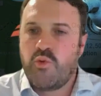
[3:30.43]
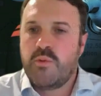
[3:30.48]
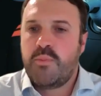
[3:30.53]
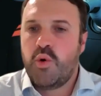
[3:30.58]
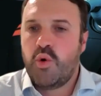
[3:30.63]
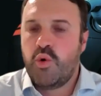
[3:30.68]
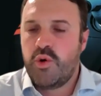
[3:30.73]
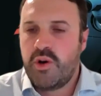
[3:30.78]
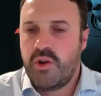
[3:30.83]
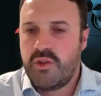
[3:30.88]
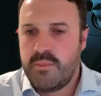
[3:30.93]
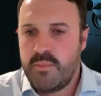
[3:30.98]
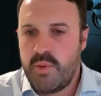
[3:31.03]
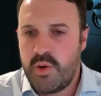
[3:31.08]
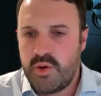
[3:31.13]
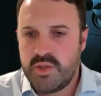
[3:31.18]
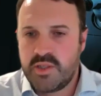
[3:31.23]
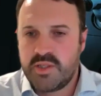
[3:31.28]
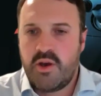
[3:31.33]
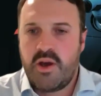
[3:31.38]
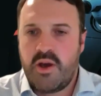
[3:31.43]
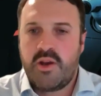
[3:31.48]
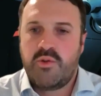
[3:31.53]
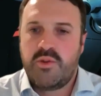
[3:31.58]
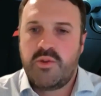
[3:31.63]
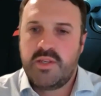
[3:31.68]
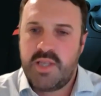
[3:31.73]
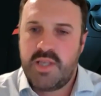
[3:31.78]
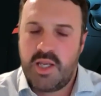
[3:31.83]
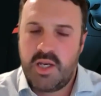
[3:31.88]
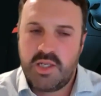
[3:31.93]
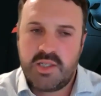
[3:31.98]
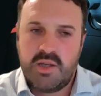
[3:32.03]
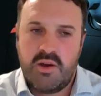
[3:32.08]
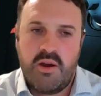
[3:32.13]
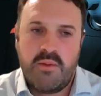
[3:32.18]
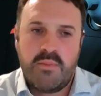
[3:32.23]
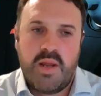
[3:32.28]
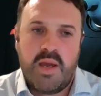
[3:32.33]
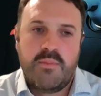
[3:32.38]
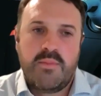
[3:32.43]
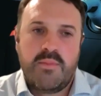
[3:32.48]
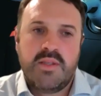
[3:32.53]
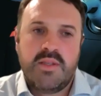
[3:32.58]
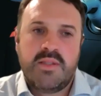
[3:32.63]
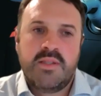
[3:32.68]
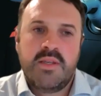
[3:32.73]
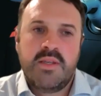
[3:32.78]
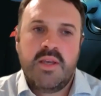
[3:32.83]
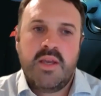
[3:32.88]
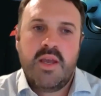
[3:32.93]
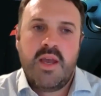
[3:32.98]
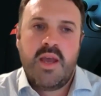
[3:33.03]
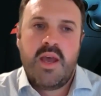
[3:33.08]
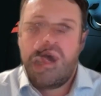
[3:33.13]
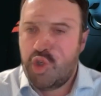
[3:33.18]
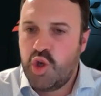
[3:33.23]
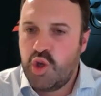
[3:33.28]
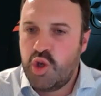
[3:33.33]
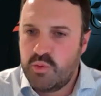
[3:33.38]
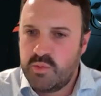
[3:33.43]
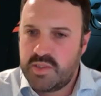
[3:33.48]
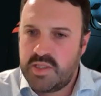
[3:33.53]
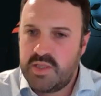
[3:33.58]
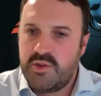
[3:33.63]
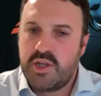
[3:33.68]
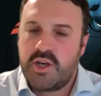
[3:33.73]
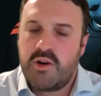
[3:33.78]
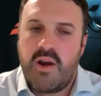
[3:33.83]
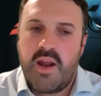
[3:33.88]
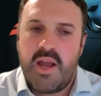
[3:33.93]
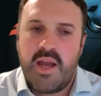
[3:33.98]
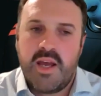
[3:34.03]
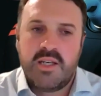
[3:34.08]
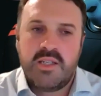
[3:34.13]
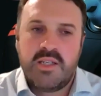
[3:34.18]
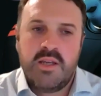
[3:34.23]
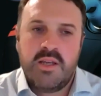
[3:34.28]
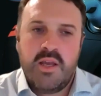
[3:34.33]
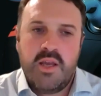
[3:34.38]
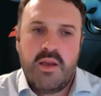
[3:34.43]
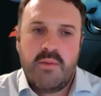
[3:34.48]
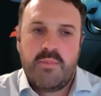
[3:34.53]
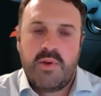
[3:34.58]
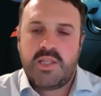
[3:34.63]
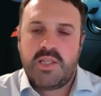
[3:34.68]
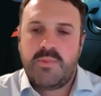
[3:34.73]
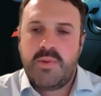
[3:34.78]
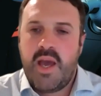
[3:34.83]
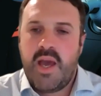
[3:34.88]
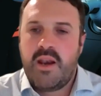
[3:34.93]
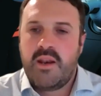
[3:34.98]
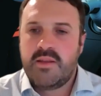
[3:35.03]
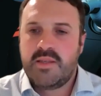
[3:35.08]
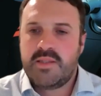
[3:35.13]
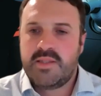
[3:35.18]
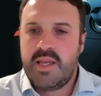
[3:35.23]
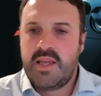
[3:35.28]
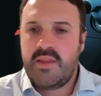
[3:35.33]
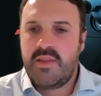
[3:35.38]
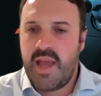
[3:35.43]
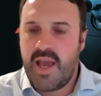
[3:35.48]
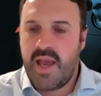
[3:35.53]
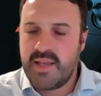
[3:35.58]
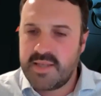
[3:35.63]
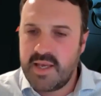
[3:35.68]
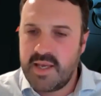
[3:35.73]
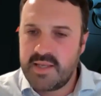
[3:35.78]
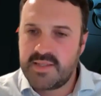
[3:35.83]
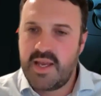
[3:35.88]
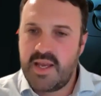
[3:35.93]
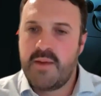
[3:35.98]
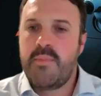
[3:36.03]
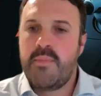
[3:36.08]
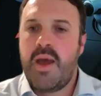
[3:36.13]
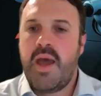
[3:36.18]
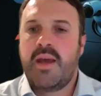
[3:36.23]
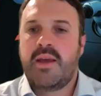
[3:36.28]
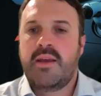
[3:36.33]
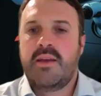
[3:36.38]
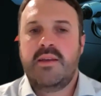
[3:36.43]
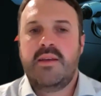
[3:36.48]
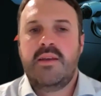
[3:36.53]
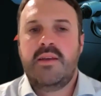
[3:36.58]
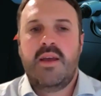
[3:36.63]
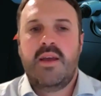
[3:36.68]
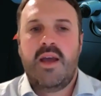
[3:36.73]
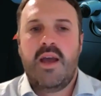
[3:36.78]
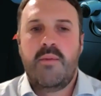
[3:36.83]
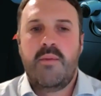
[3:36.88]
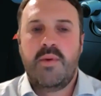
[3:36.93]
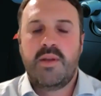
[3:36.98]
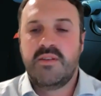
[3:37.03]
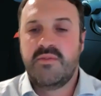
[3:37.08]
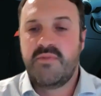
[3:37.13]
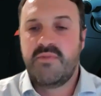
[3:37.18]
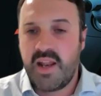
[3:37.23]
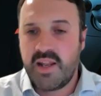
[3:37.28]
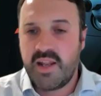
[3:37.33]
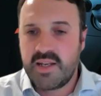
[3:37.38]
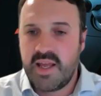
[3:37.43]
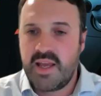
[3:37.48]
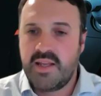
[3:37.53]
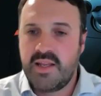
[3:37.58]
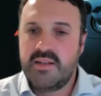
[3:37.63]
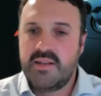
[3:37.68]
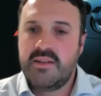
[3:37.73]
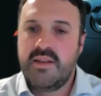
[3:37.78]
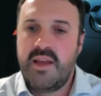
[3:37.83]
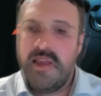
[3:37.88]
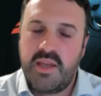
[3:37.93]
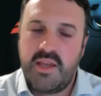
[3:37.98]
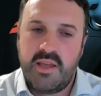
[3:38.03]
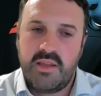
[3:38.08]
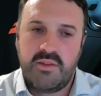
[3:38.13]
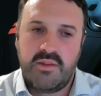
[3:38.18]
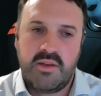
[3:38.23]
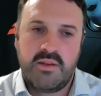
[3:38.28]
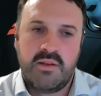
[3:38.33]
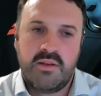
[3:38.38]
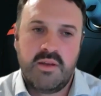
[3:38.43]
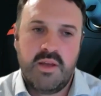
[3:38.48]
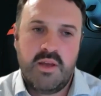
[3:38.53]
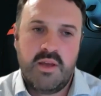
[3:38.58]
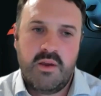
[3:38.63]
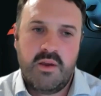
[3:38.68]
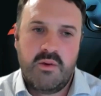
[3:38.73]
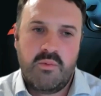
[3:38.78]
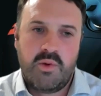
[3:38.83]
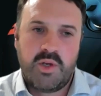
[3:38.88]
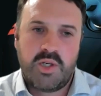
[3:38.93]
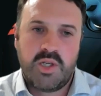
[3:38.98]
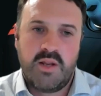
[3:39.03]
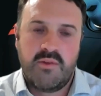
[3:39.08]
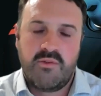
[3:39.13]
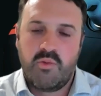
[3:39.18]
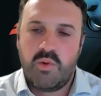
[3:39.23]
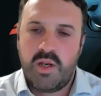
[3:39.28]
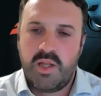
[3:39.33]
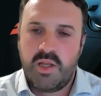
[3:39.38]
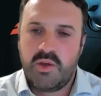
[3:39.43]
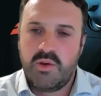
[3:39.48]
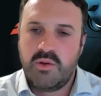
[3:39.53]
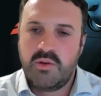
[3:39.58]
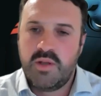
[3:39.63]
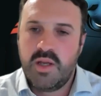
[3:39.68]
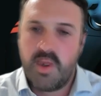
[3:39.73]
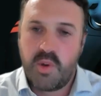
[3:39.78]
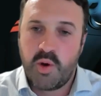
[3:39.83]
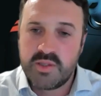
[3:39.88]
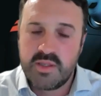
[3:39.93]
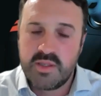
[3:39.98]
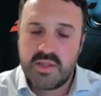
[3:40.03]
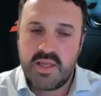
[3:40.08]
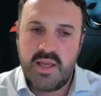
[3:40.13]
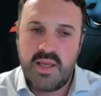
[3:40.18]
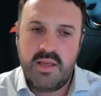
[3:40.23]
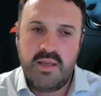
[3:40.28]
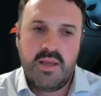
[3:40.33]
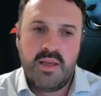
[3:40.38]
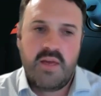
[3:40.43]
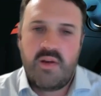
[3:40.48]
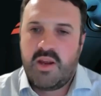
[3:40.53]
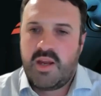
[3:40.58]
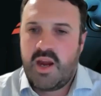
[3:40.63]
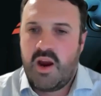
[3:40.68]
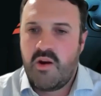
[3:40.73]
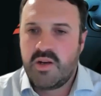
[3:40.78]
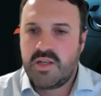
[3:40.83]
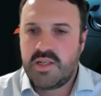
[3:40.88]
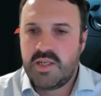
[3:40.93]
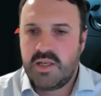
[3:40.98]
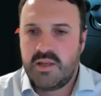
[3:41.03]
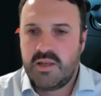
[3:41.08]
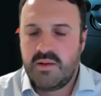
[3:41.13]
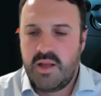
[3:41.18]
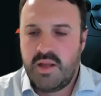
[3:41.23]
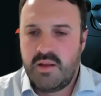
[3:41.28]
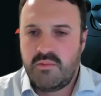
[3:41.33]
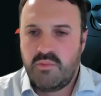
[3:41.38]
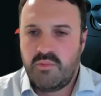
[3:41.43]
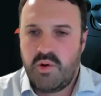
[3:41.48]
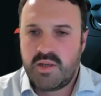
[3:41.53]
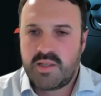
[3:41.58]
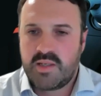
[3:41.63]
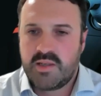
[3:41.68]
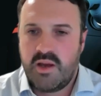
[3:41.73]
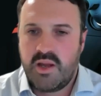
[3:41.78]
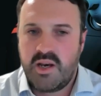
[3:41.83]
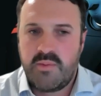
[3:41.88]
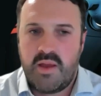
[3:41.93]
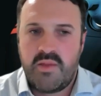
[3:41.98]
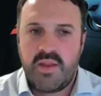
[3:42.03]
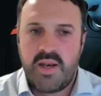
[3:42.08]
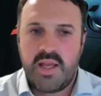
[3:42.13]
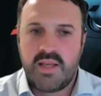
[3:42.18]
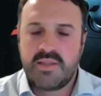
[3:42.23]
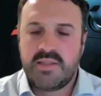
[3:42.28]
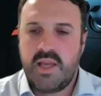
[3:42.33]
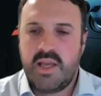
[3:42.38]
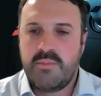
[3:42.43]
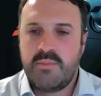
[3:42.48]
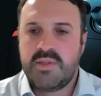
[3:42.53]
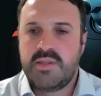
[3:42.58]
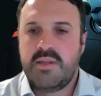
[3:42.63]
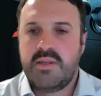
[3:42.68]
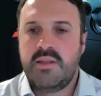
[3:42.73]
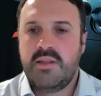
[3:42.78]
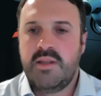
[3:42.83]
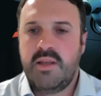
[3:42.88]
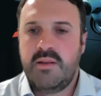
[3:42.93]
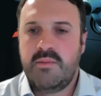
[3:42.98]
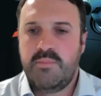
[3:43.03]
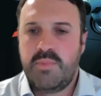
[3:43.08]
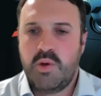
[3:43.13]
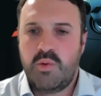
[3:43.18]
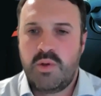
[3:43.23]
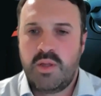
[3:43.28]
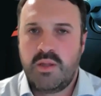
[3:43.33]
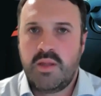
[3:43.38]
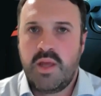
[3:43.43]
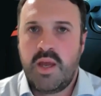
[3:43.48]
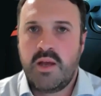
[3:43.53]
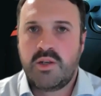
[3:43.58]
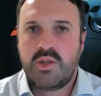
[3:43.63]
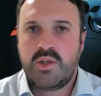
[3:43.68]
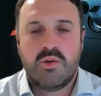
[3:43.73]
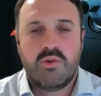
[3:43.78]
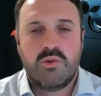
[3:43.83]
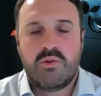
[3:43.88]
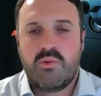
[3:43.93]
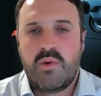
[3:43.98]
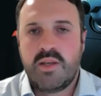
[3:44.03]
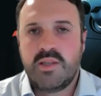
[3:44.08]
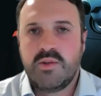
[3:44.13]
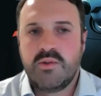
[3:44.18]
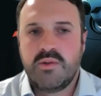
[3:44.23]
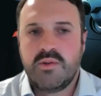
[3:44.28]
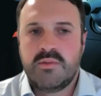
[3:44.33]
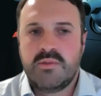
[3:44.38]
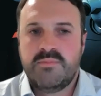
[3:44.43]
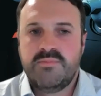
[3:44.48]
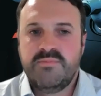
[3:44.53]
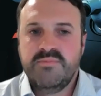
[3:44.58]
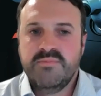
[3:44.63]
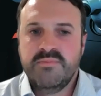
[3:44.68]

reported on the monazite or the xenotime numbers. You knew it was in the ground, but to be able to see the assays come back and to validate thinking that we should have a really good deposit there, very encouraging, and we're excited about the next steps in building our JORC resource.